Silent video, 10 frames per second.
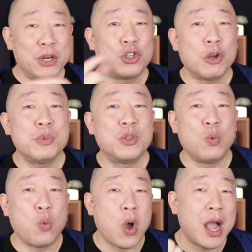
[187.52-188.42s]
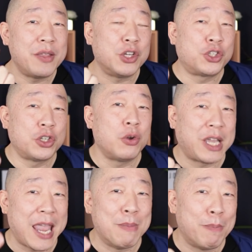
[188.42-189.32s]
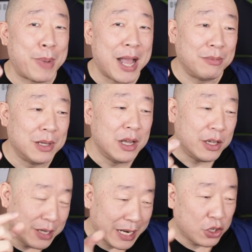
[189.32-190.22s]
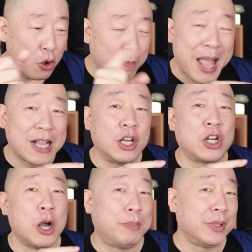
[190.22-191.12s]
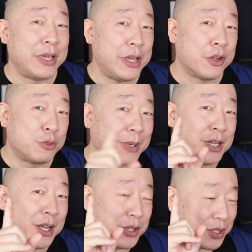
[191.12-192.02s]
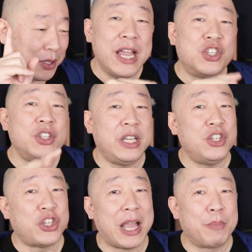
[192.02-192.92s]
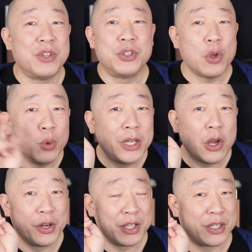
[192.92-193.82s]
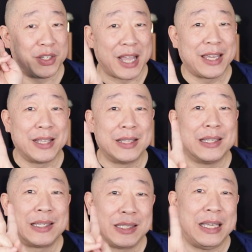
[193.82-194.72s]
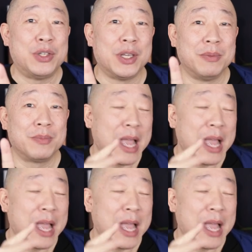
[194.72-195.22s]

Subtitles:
But in terms of why this show came about, you gotta go back a couple of years, because AGT Champions is only on its second season.